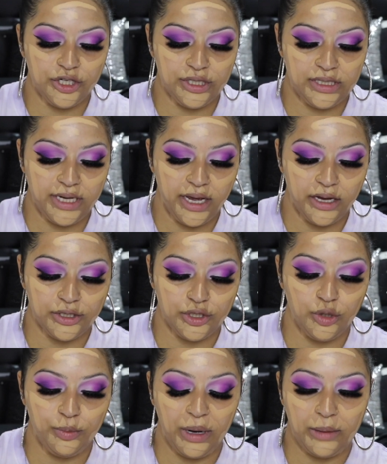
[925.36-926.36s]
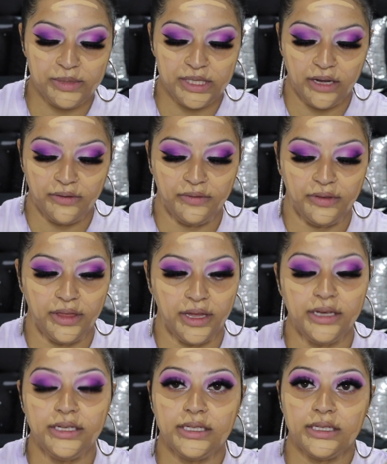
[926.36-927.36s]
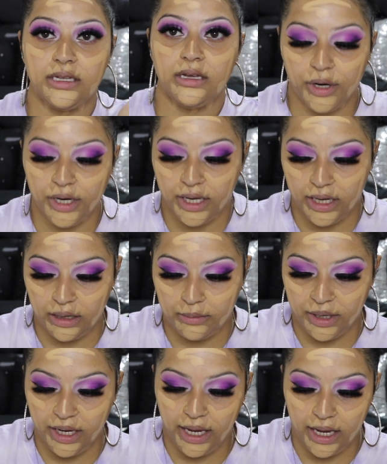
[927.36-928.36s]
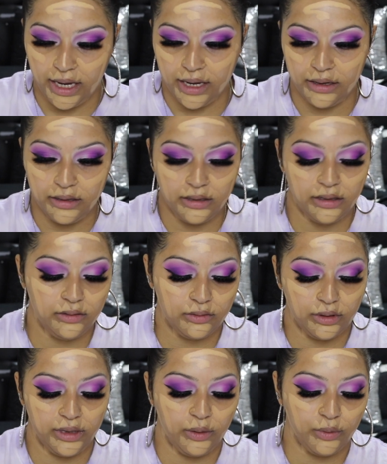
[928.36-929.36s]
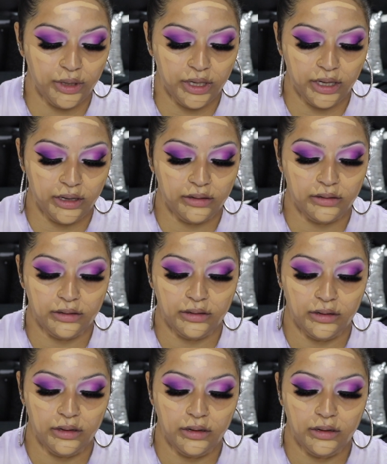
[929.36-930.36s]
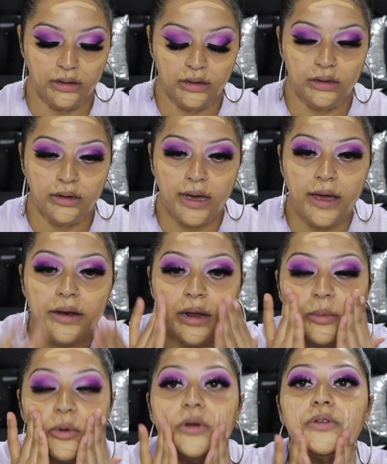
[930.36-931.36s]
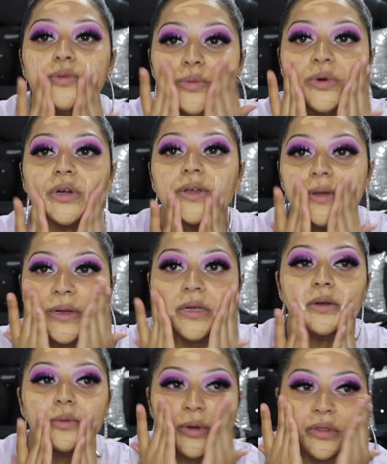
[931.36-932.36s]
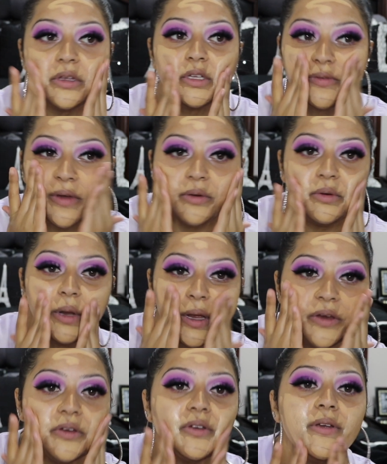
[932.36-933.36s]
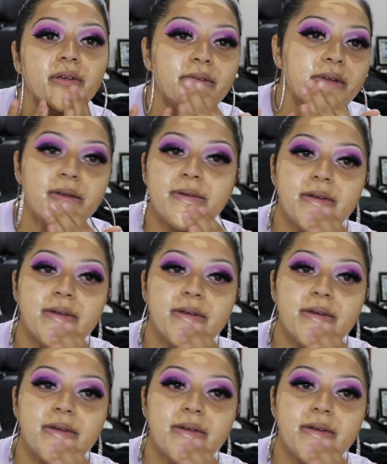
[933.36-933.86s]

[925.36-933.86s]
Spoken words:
just take 2 pumps of this, work it in my hand, or like work it, and I'm going to work it in with this foundation,